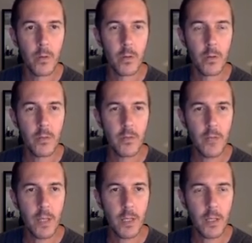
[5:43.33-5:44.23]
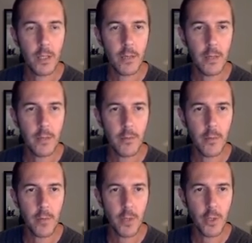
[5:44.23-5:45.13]
Let's take the given
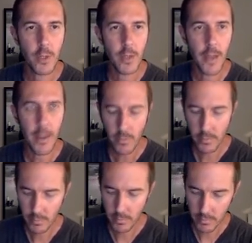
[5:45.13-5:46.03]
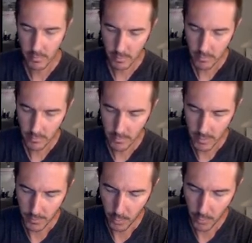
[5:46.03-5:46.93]
information now,
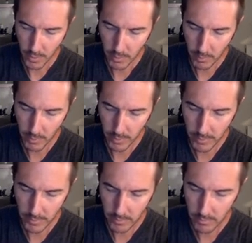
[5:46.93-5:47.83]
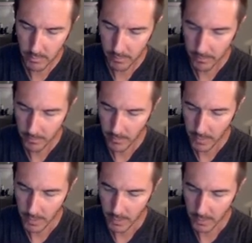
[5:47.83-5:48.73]
the point that we were given,
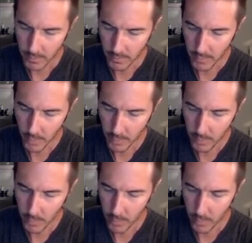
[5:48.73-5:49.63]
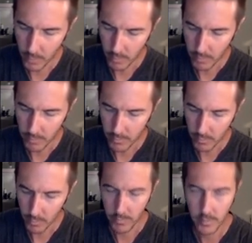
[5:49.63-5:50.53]
and the slope that we were
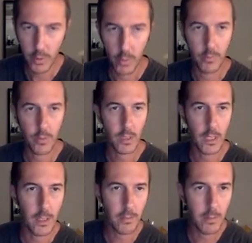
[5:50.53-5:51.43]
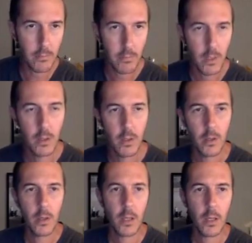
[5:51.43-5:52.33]
sort of covertly given,
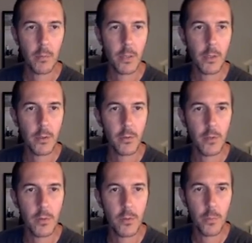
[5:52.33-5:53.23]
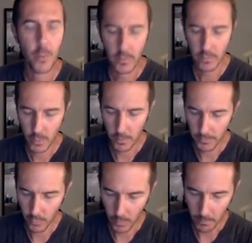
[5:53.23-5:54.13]
and plug those into point-slope
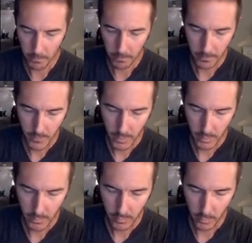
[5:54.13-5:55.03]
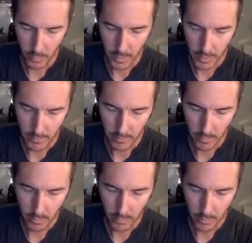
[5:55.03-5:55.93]
form. So we have
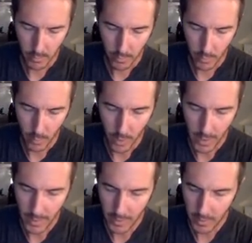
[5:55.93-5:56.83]
y